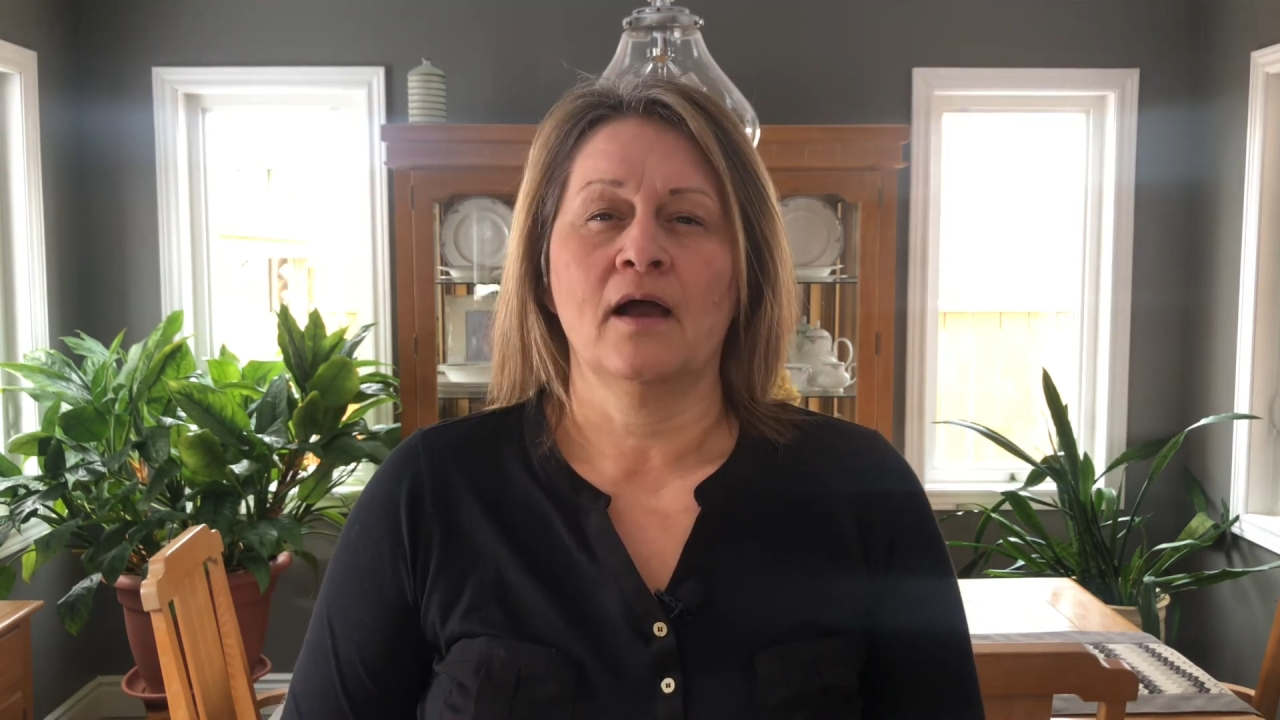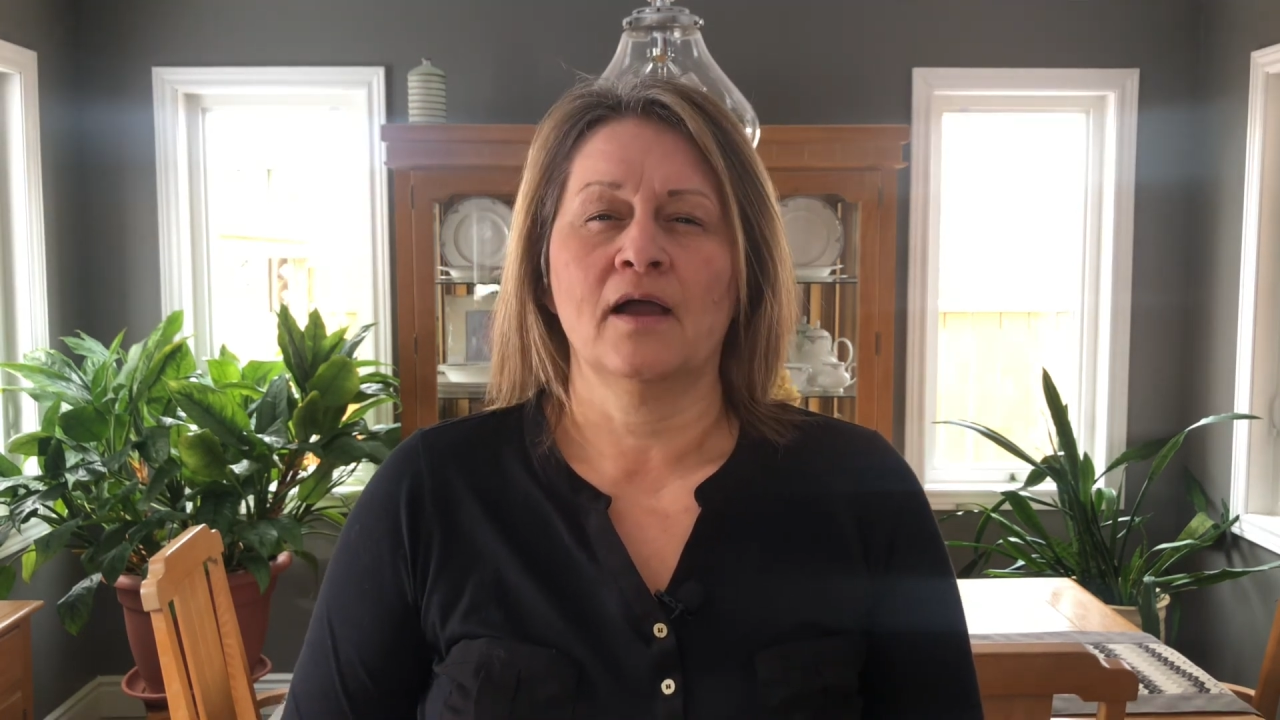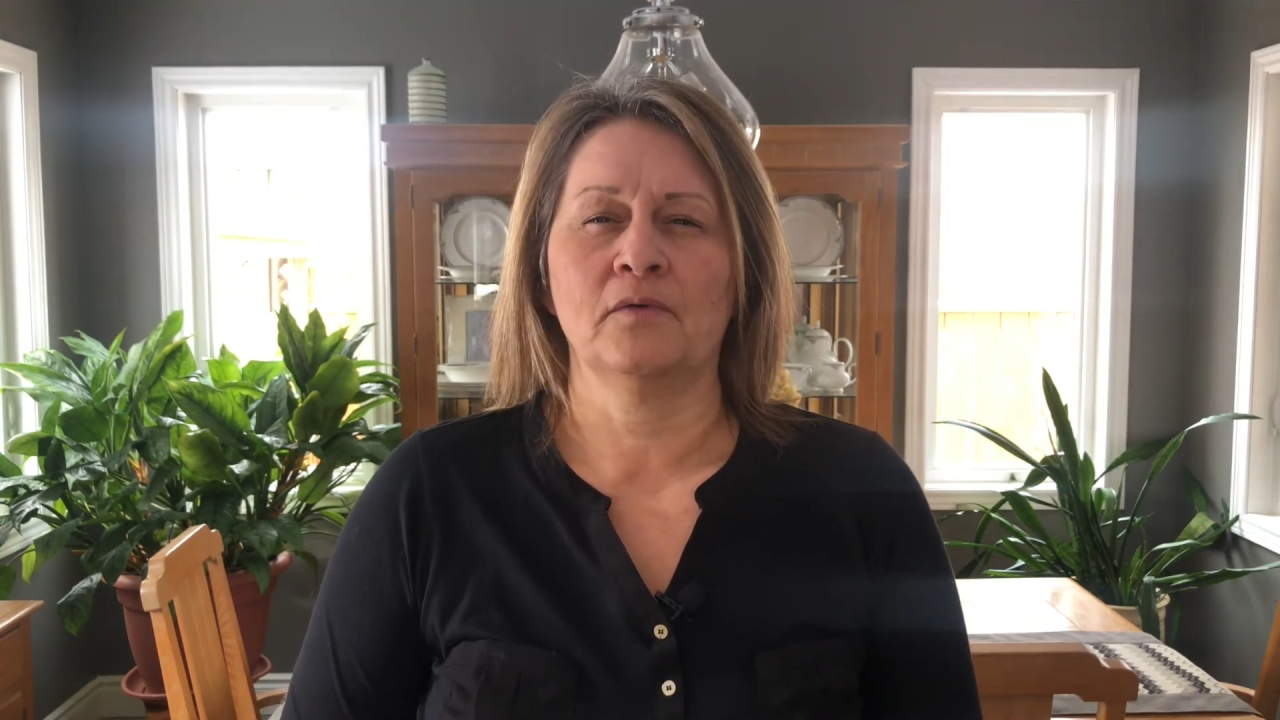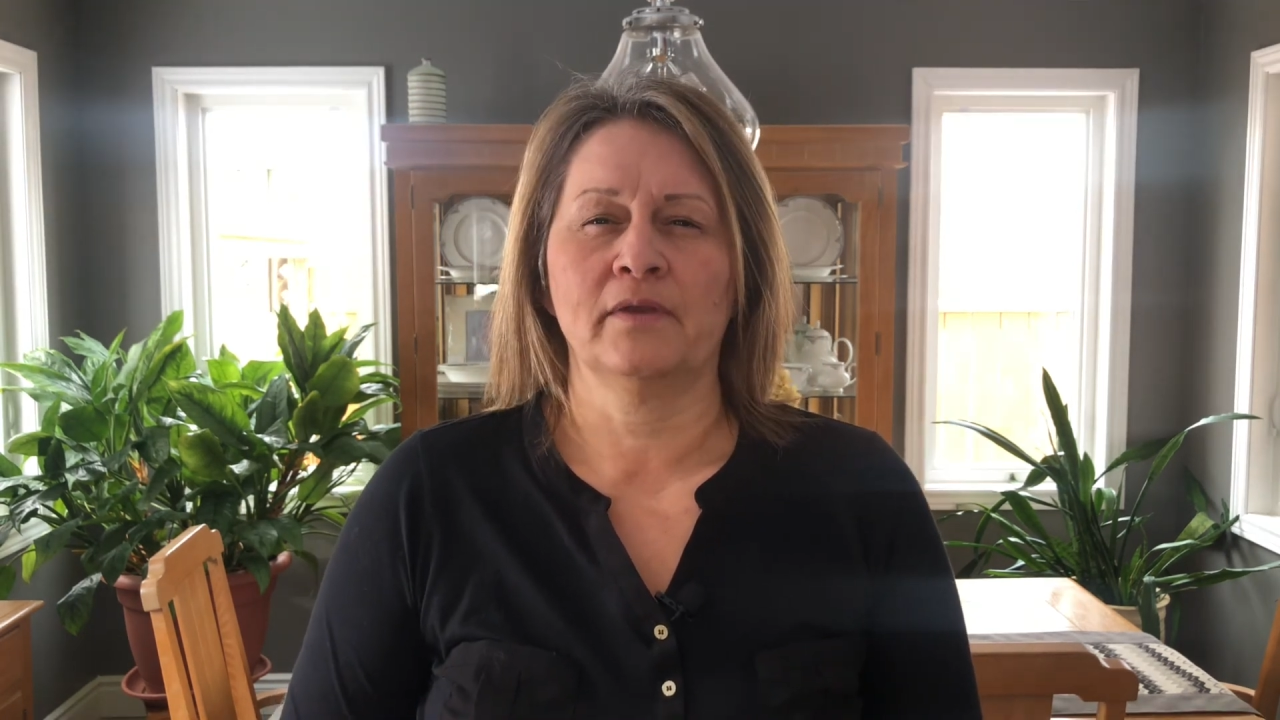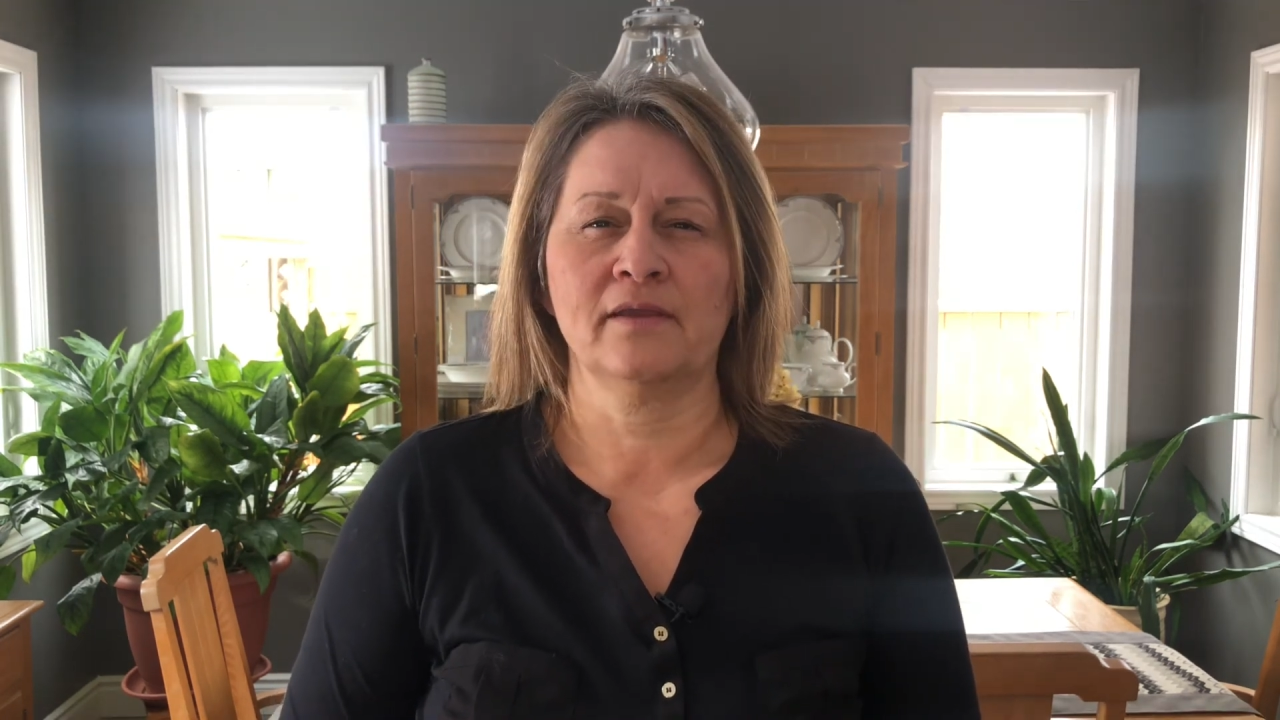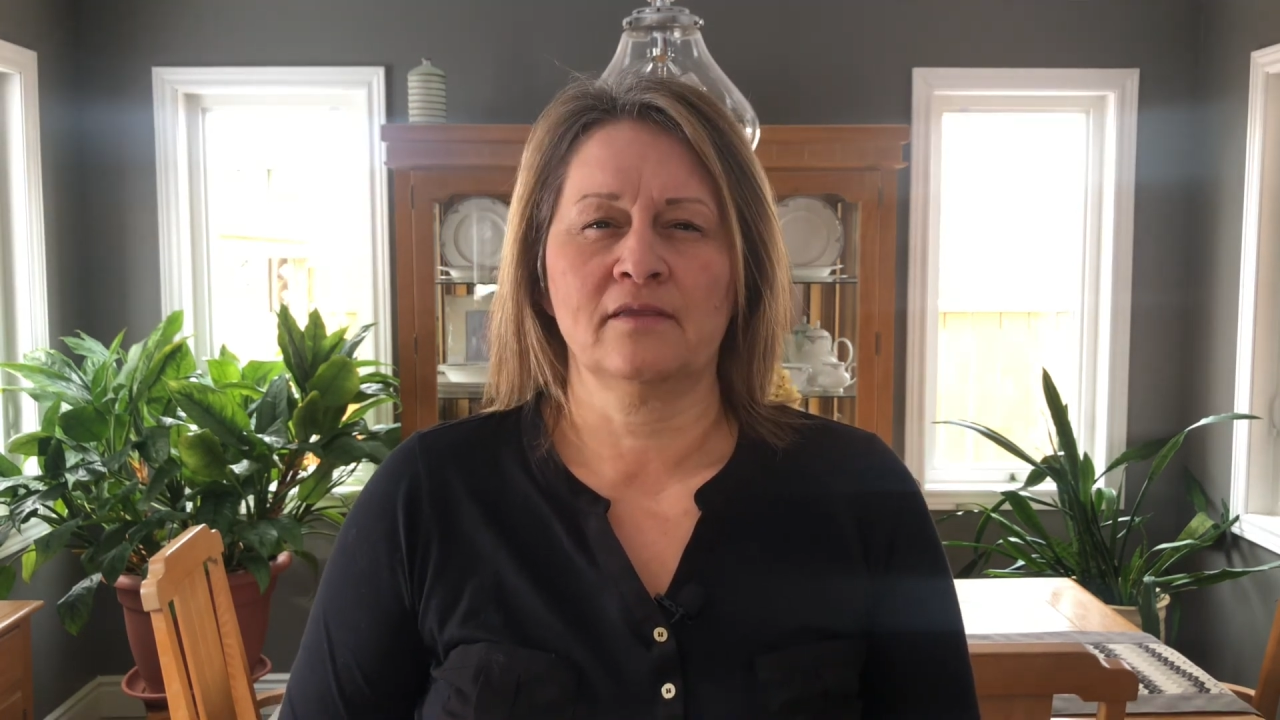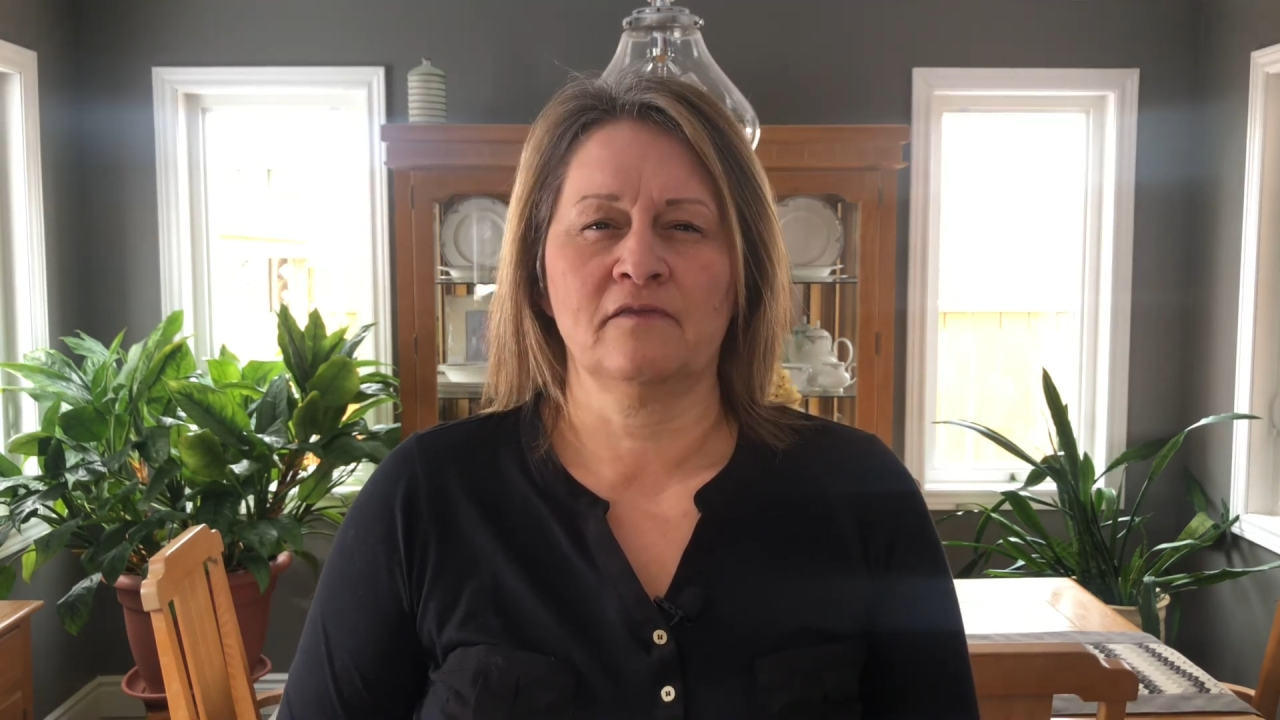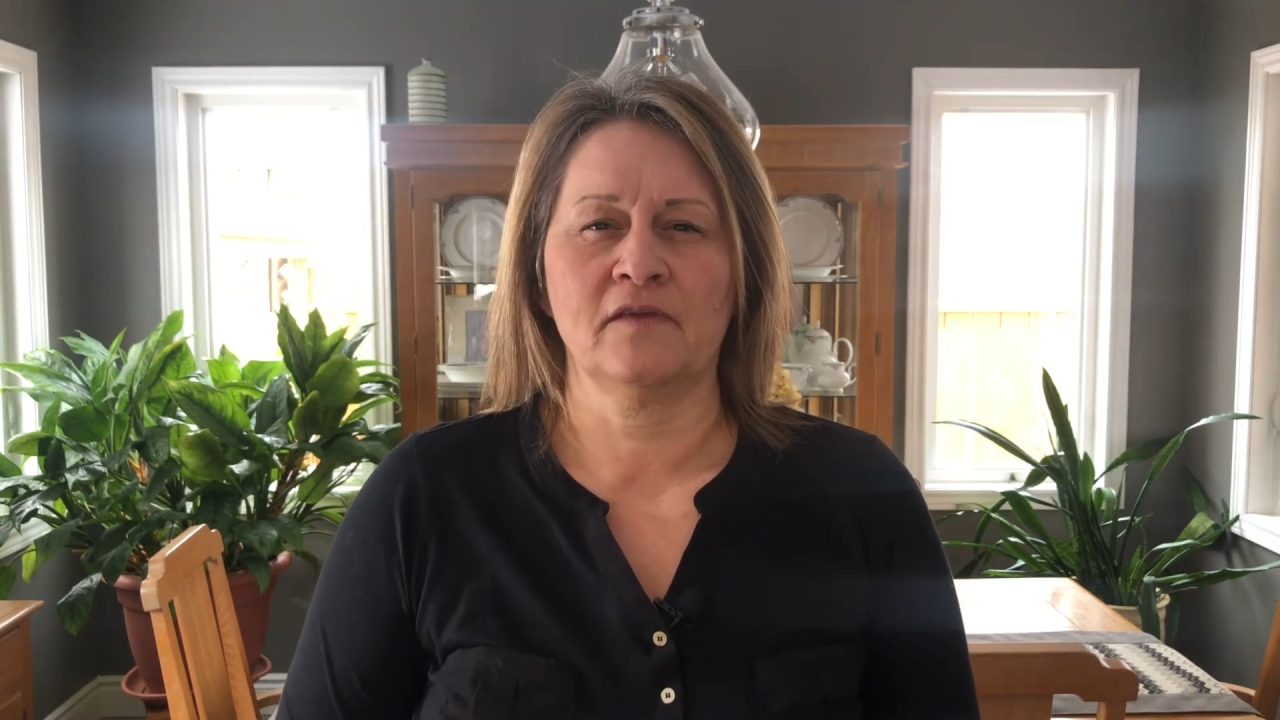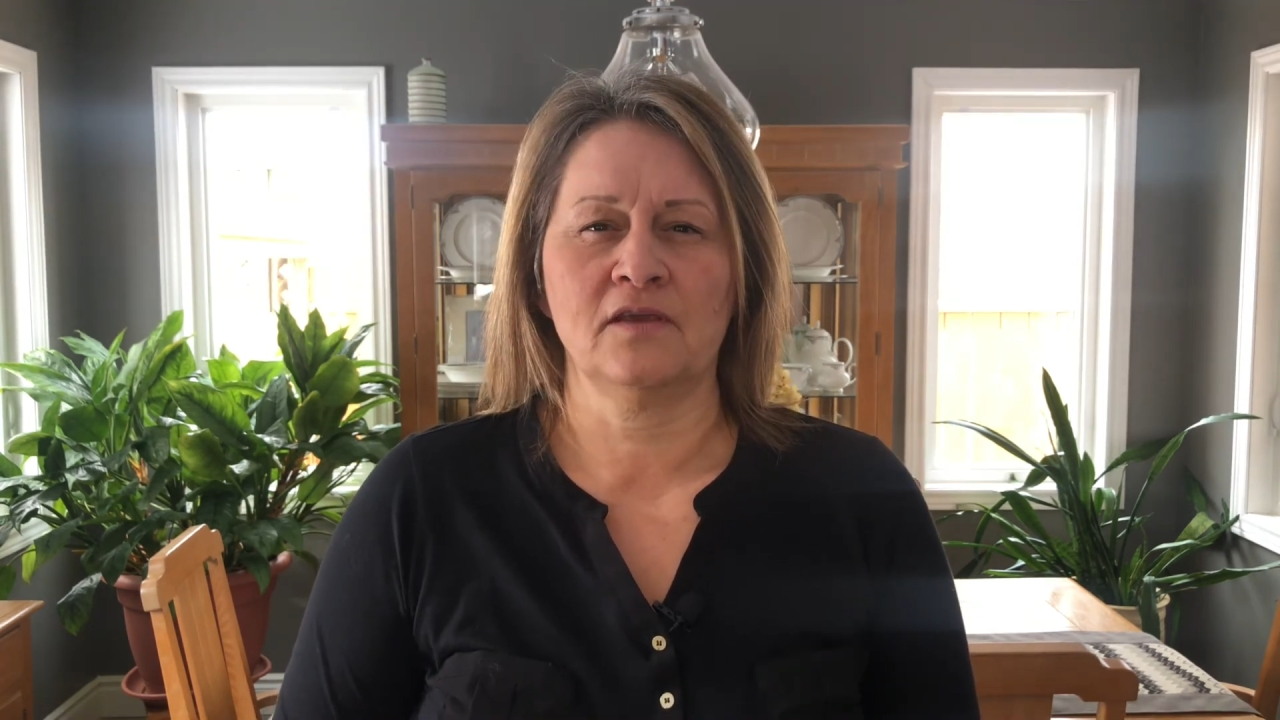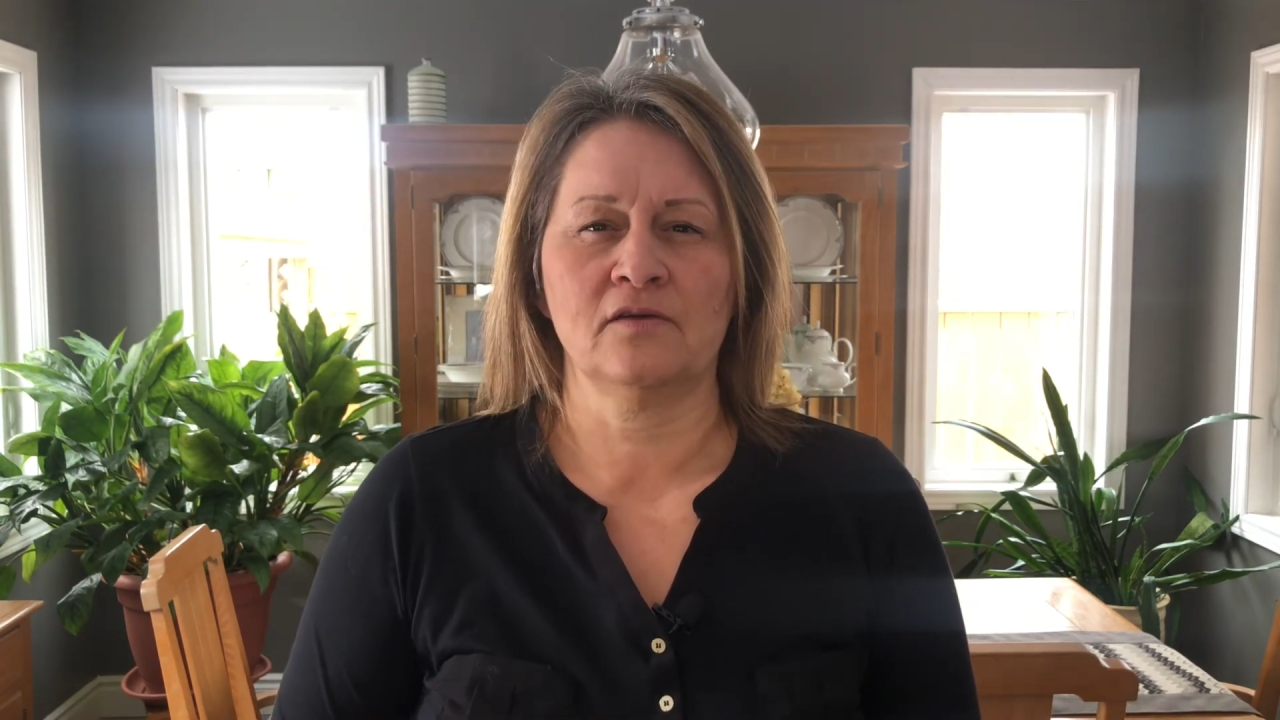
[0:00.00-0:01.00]
I will link the
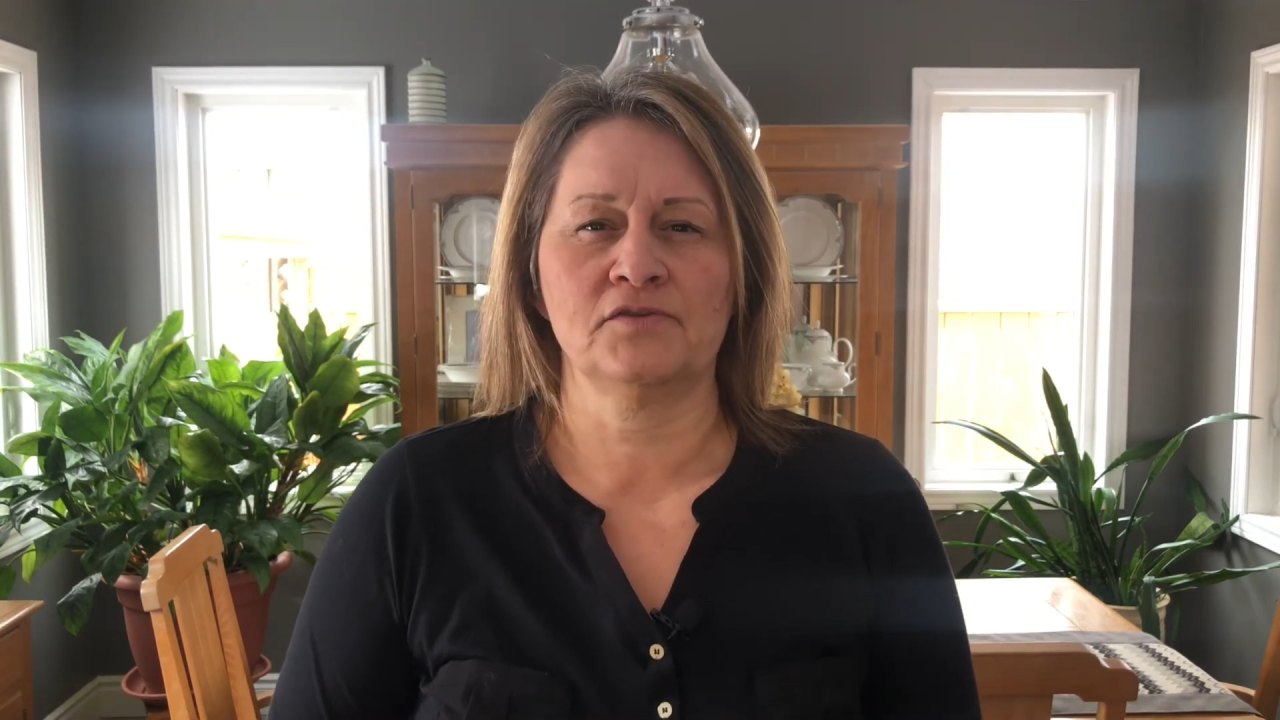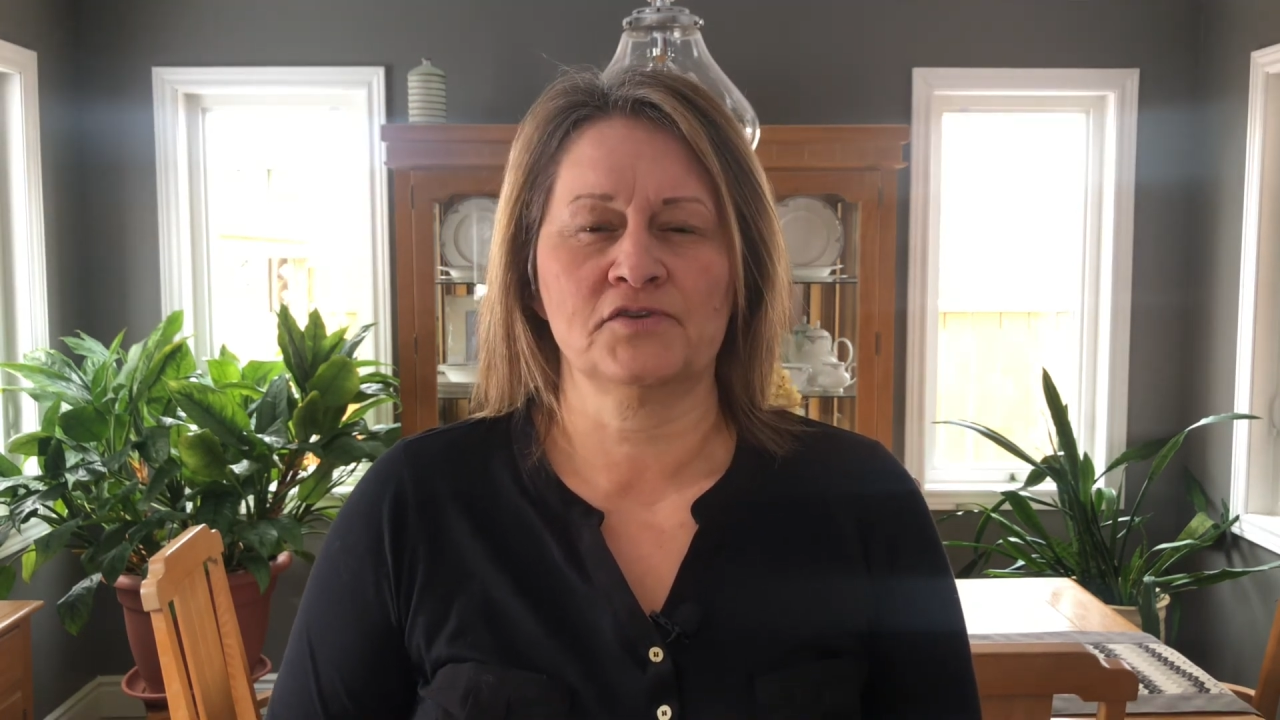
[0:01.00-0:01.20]
video